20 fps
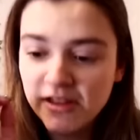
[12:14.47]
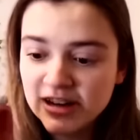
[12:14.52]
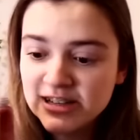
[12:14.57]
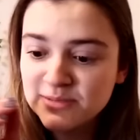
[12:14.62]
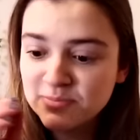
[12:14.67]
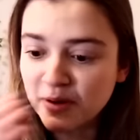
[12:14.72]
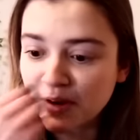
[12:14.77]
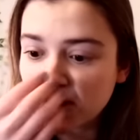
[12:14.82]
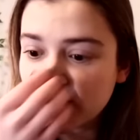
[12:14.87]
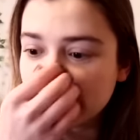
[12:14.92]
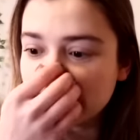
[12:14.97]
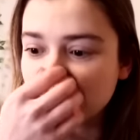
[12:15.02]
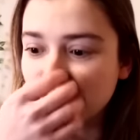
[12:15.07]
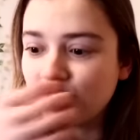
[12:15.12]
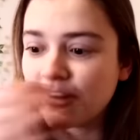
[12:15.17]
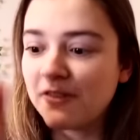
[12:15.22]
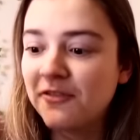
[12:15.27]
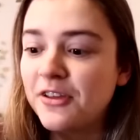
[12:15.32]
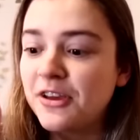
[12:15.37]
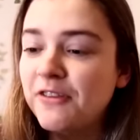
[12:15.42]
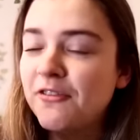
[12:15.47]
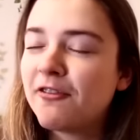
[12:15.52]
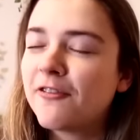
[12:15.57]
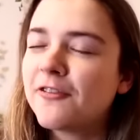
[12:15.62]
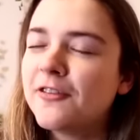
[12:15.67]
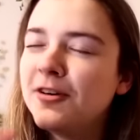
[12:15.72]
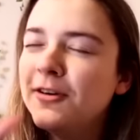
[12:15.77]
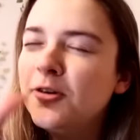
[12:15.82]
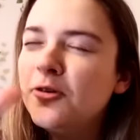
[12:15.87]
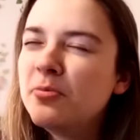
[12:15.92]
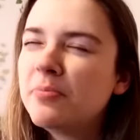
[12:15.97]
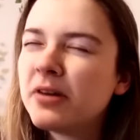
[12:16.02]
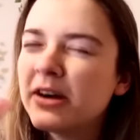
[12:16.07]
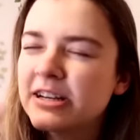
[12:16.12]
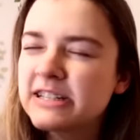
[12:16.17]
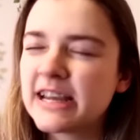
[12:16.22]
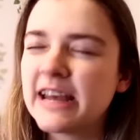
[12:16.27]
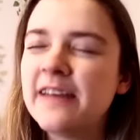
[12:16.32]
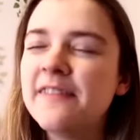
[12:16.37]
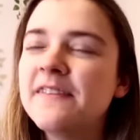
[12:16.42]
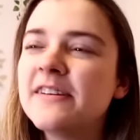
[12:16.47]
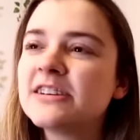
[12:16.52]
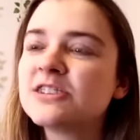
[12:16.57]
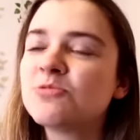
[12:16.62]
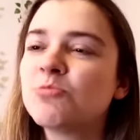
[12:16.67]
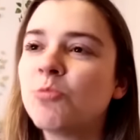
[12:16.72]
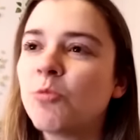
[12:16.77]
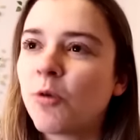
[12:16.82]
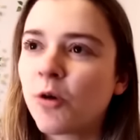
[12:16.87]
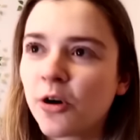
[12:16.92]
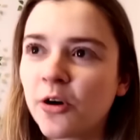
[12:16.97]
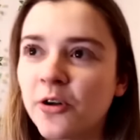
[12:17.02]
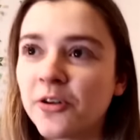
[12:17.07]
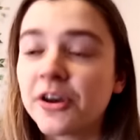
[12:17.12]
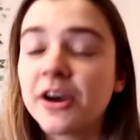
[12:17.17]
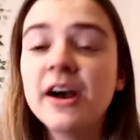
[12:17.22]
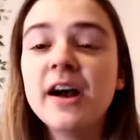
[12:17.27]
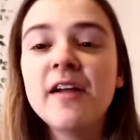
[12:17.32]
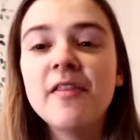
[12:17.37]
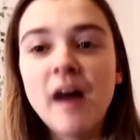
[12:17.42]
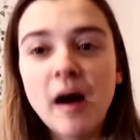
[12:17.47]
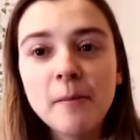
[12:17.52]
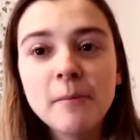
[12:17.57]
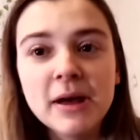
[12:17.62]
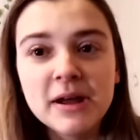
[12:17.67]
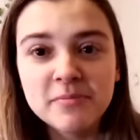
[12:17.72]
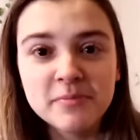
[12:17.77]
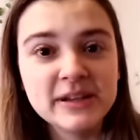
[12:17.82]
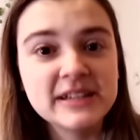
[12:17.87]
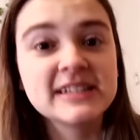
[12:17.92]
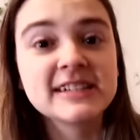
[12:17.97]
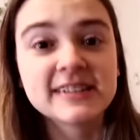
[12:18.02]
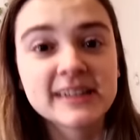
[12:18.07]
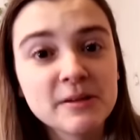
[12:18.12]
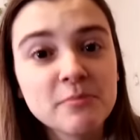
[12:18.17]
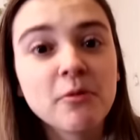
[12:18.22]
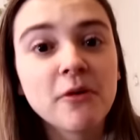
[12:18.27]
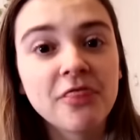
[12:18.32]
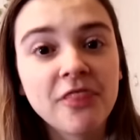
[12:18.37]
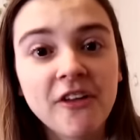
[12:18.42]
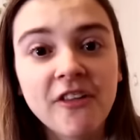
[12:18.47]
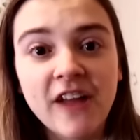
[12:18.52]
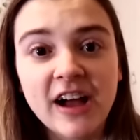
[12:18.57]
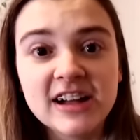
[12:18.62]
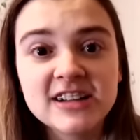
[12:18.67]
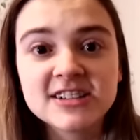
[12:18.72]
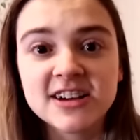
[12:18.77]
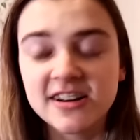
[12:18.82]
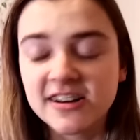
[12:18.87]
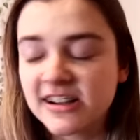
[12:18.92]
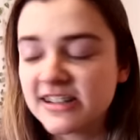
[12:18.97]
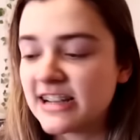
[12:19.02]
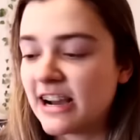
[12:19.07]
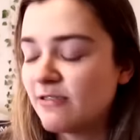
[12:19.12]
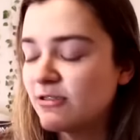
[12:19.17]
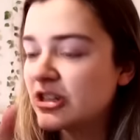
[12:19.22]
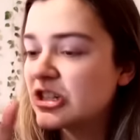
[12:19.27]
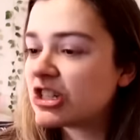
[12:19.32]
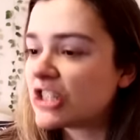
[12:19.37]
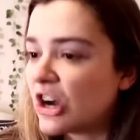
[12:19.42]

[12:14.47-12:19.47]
This book is one of the few books in this world that made me sleep with the lights on because I was